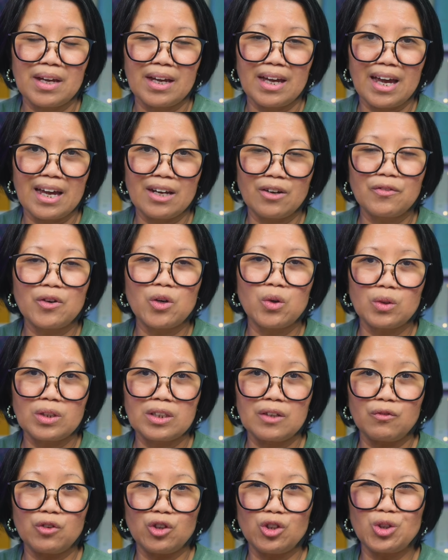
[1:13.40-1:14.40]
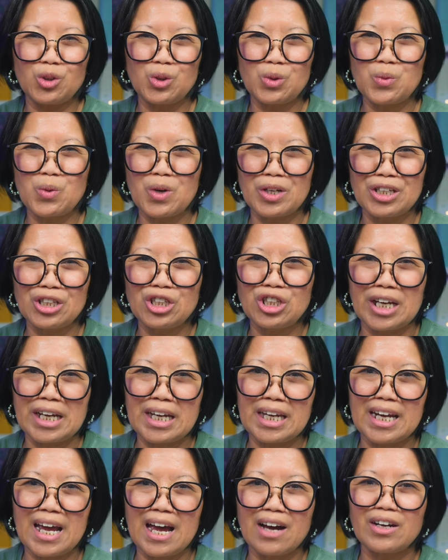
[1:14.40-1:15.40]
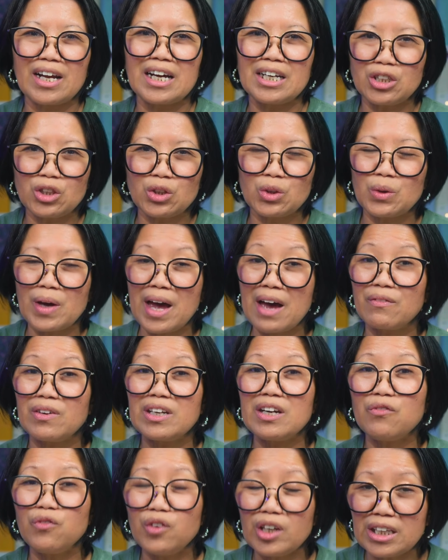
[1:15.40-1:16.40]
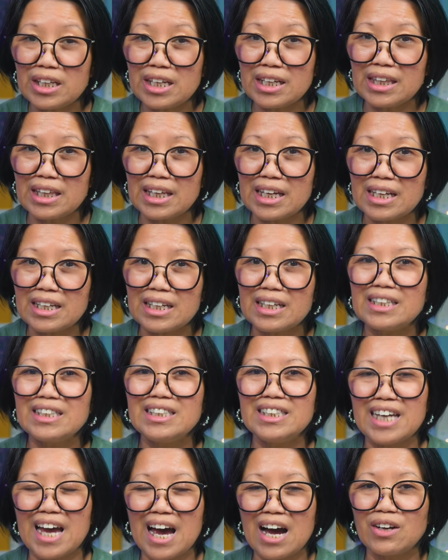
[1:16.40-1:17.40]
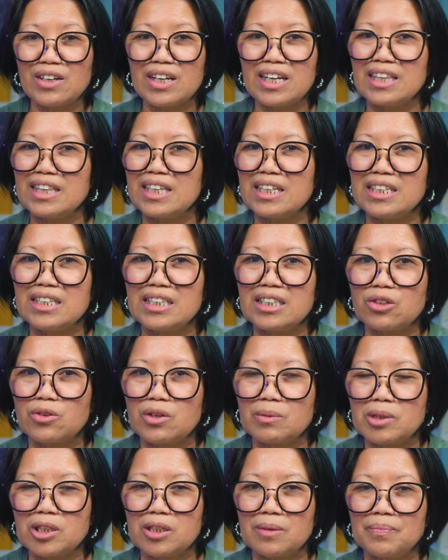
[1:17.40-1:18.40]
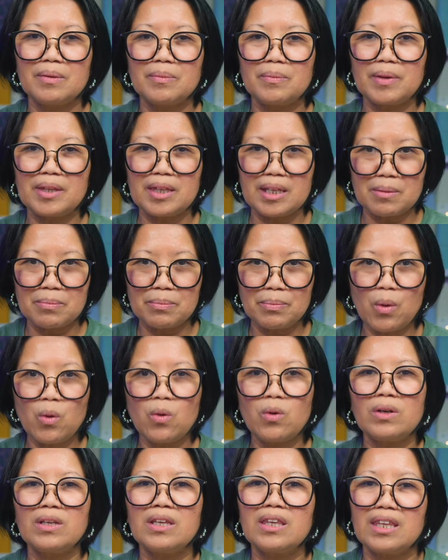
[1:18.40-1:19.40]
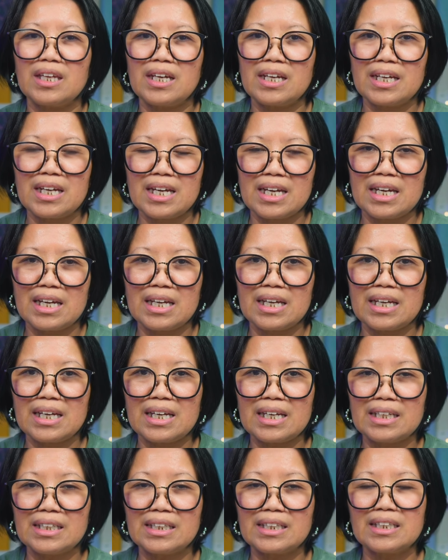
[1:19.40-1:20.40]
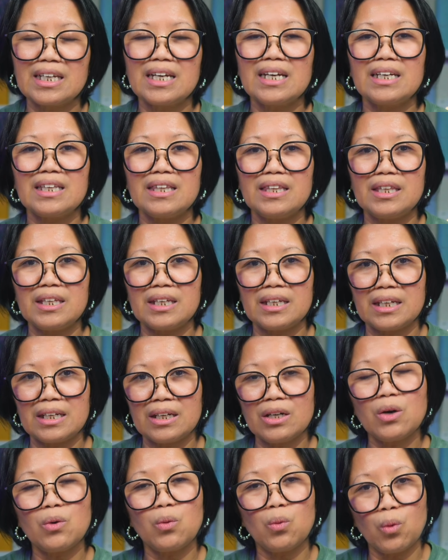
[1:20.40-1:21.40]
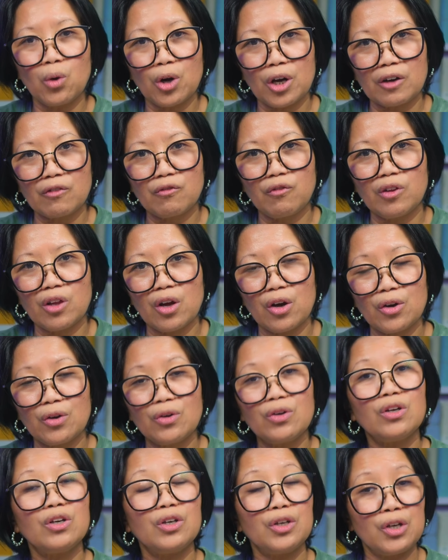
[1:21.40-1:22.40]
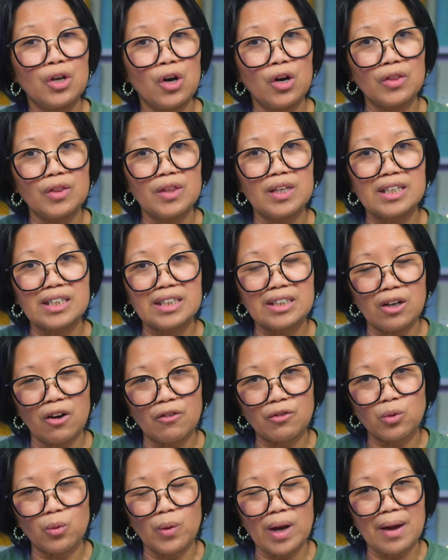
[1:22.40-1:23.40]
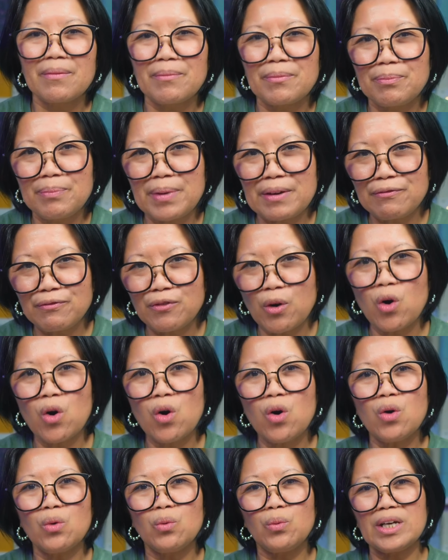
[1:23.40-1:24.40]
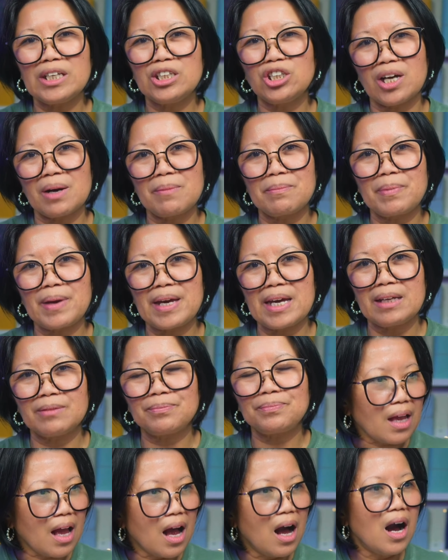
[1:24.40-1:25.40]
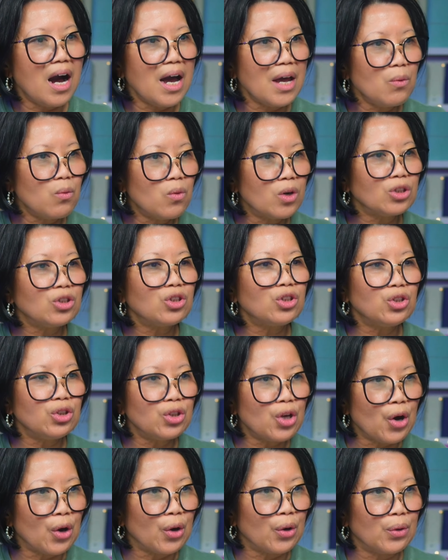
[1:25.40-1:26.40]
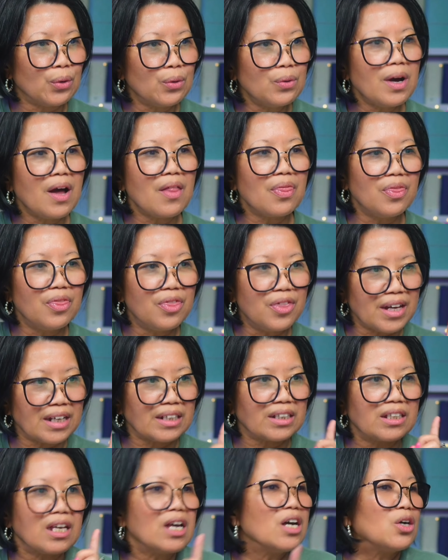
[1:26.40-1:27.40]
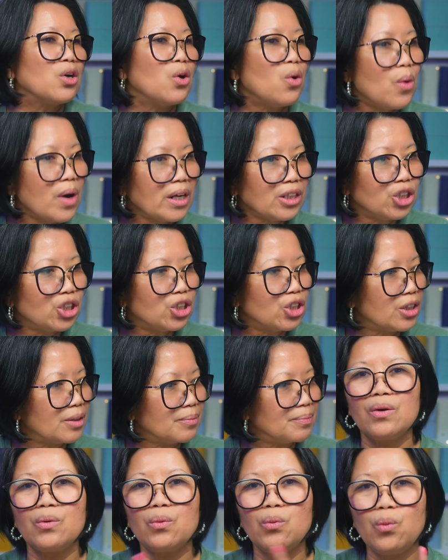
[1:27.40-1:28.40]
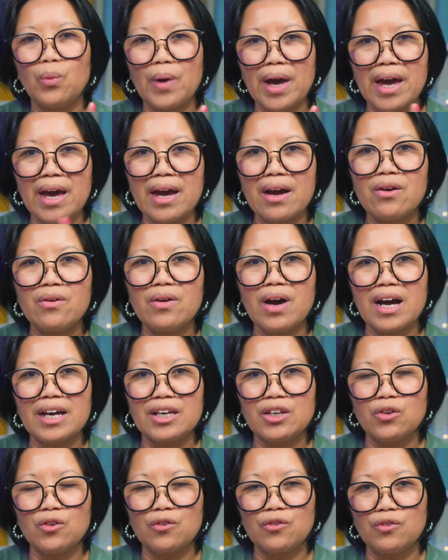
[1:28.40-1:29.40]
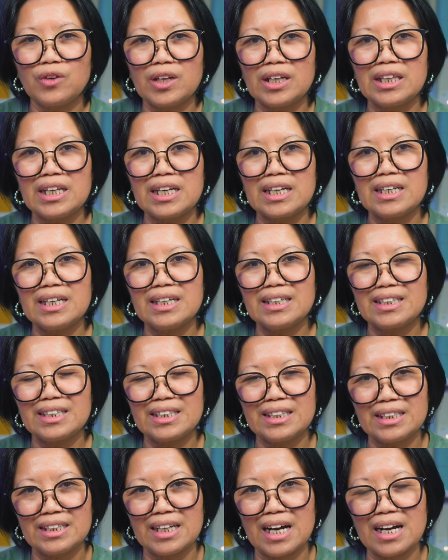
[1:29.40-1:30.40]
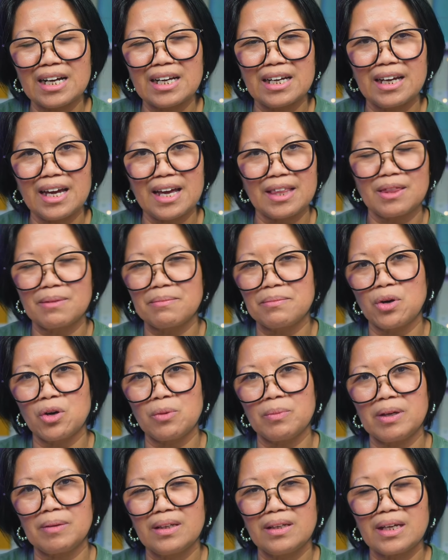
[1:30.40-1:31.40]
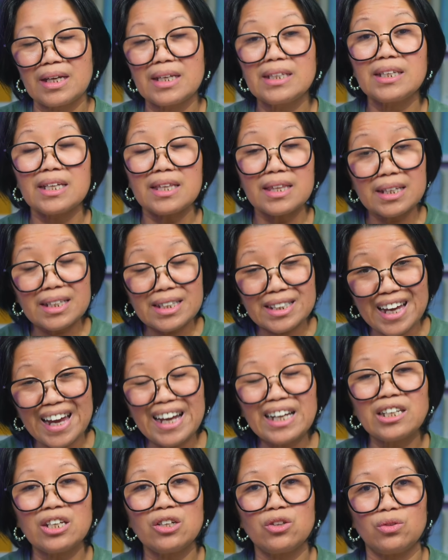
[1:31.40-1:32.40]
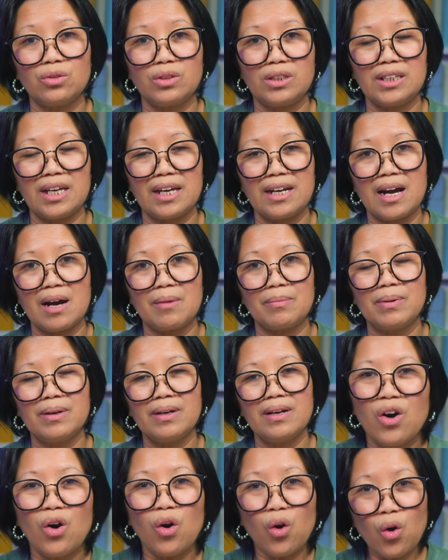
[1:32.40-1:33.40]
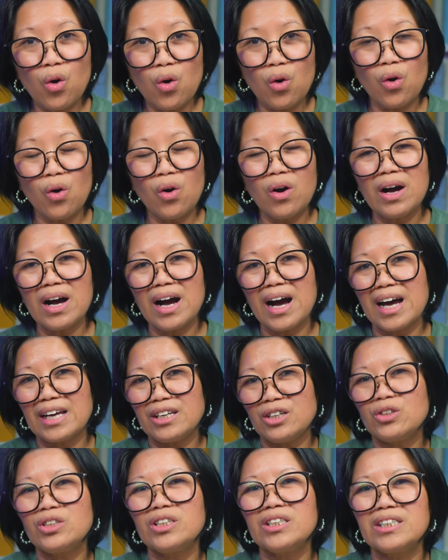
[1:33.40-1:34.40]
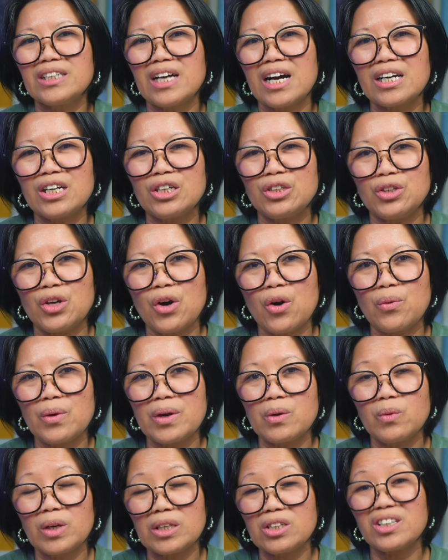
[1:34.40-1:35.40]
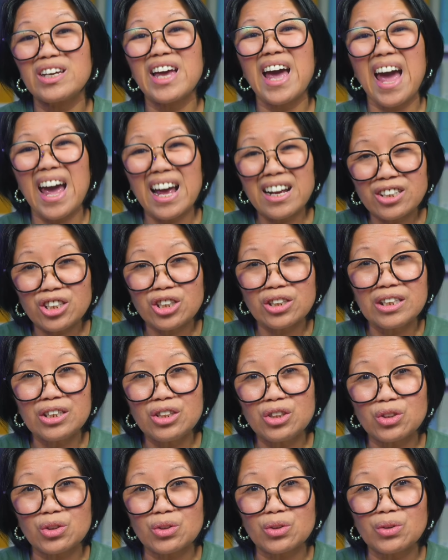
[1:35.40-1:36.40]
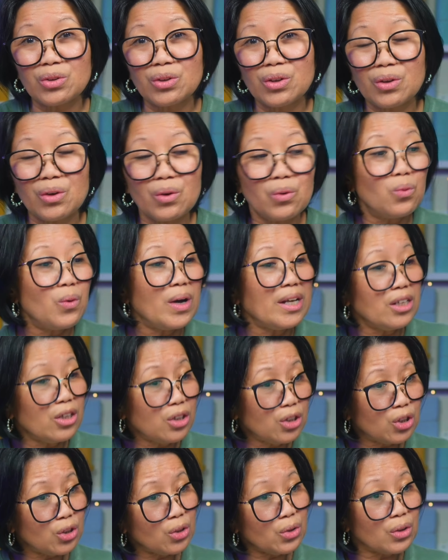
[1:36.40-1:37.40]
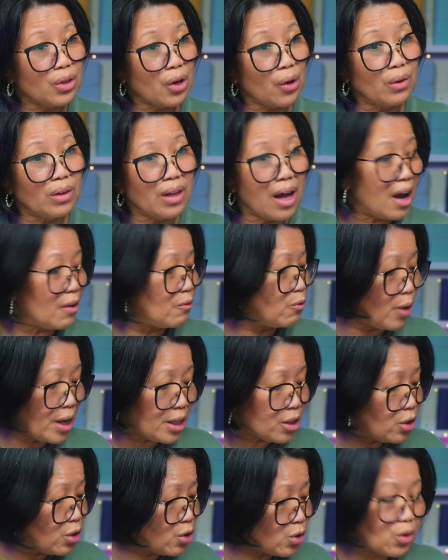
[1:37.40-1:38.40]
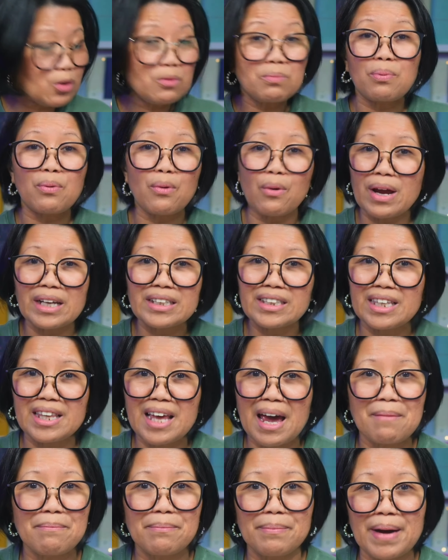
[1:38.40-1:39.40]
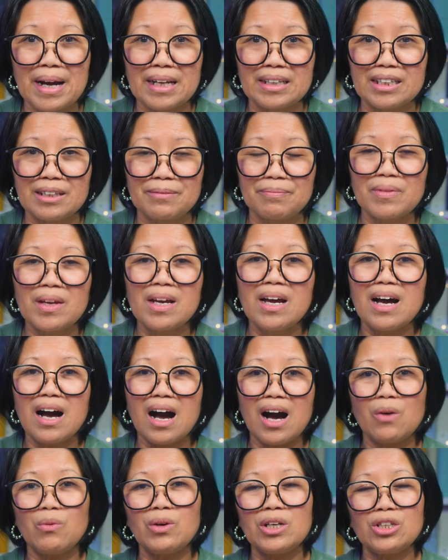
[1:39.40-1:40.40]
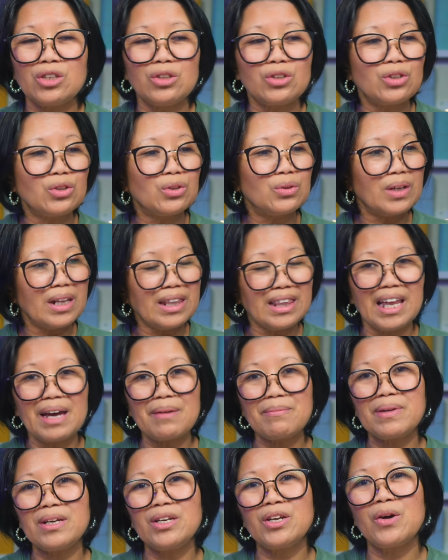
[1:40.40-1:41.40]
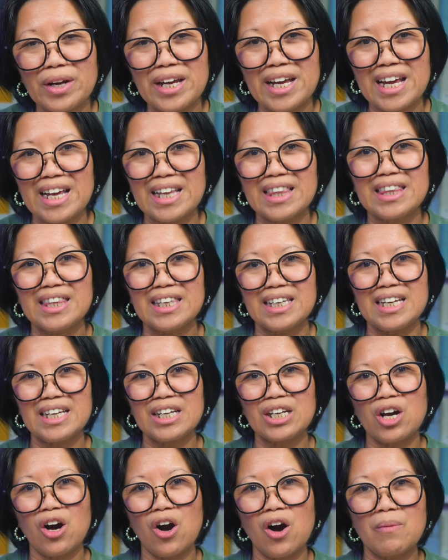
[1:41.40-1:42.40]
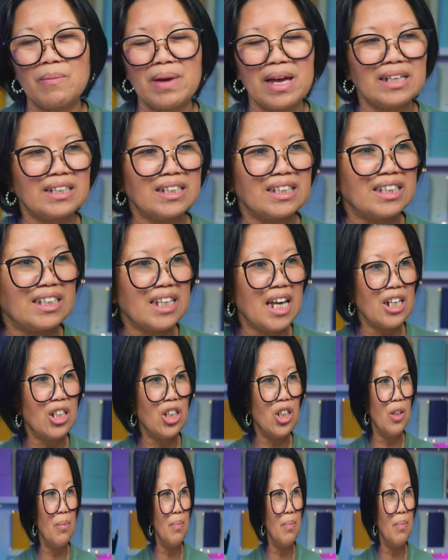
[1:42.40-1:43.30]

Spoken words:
And of course, if you do want to check it out, I do have an affiliate link down in the description. But the important thing here is the workflow, not the software. Before we jump in, I want to know this question. Where are you feeling stuck at the moment? Is it the technical setup? Or are you stuck knowing what to actually do when you do go live, when you do press that button? I want you to let me know in the comment section.